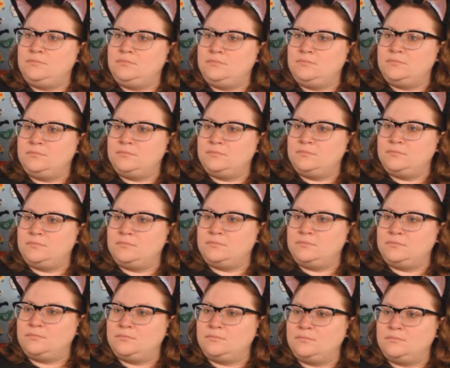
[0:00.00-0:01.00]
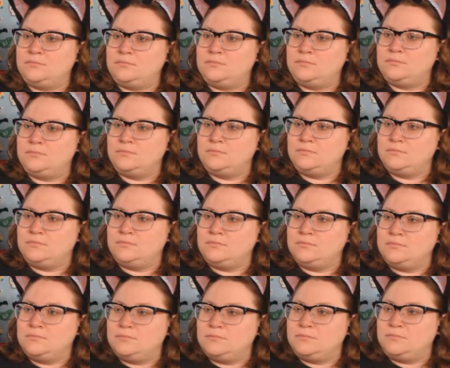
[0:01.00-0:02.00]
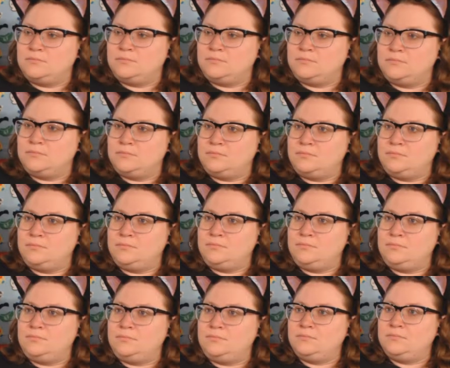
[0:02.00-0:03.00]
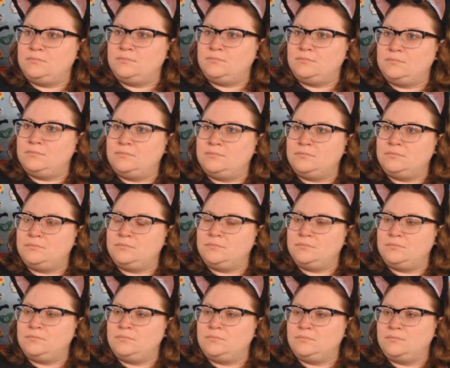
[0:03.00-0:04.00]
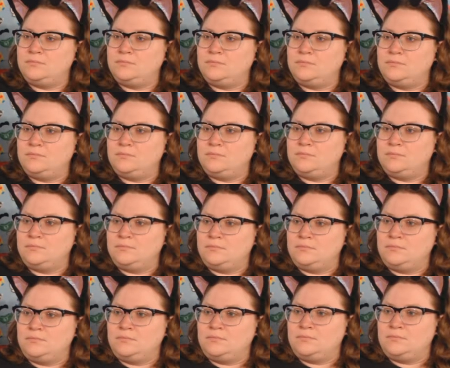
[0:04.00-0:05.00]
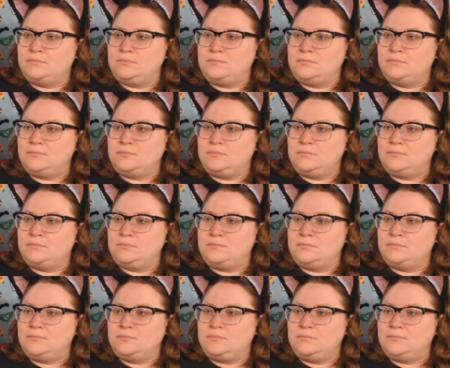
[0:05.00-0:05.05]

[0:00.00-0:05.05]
[no speech]